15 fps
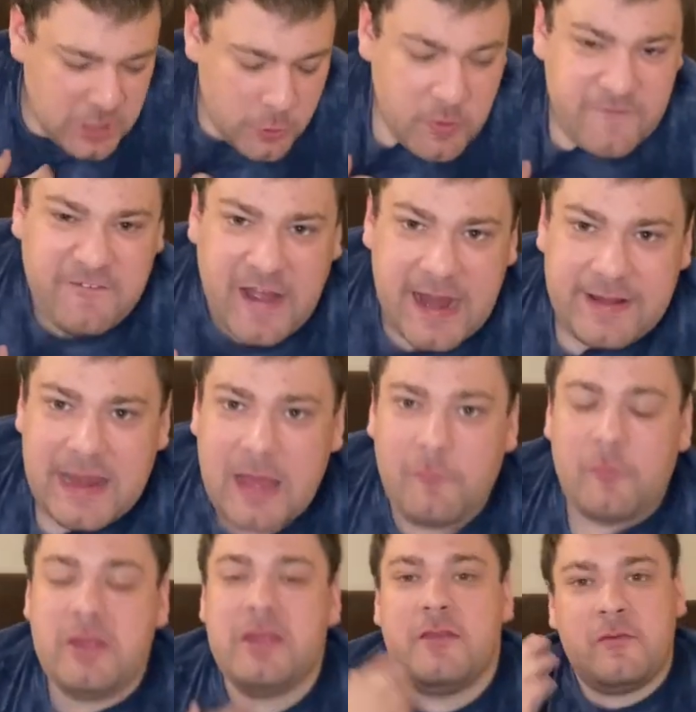We
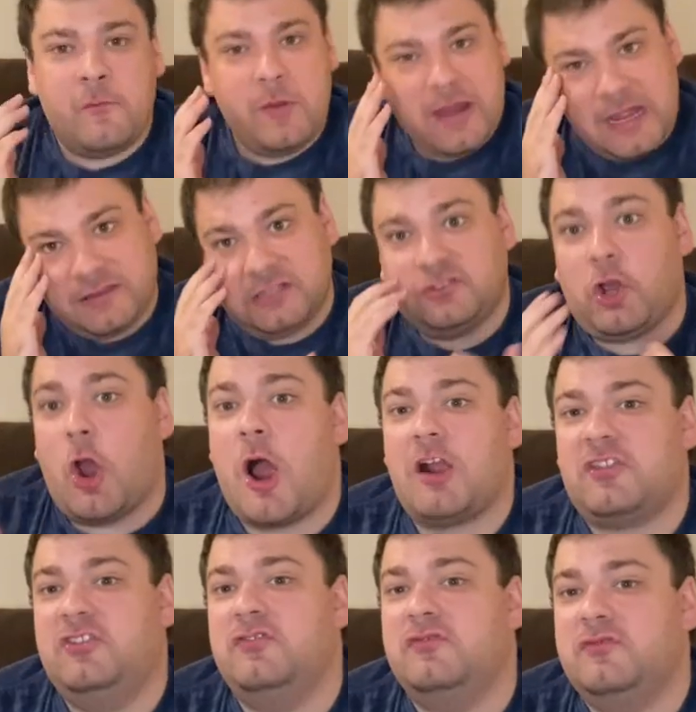get to
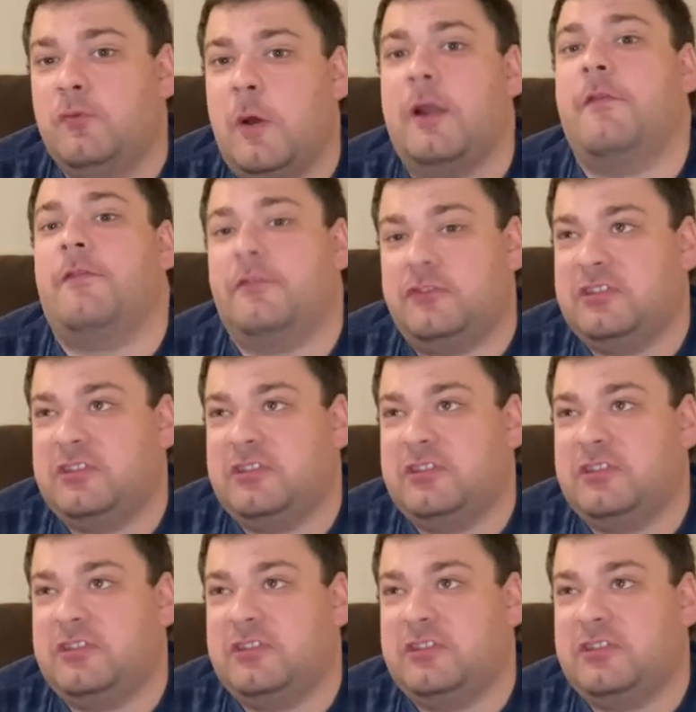talk to